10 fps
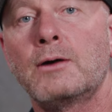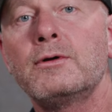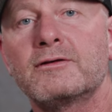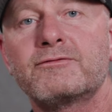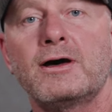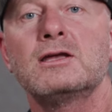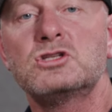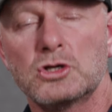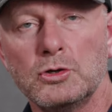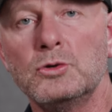I want to fine
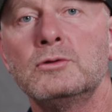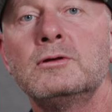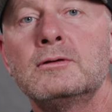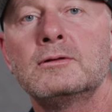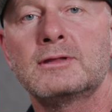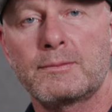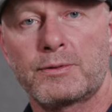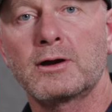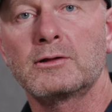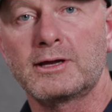tune that
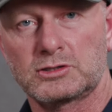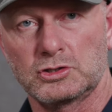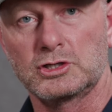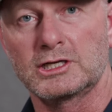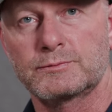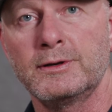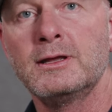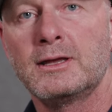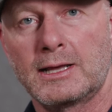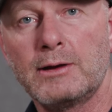parallax adjustment
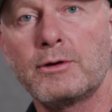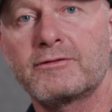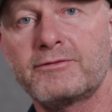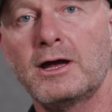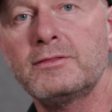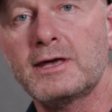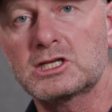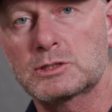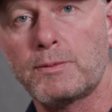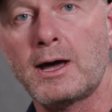and I want to find
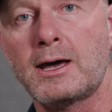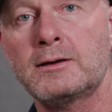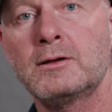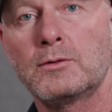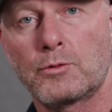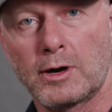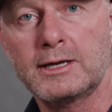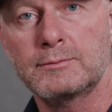that spot where I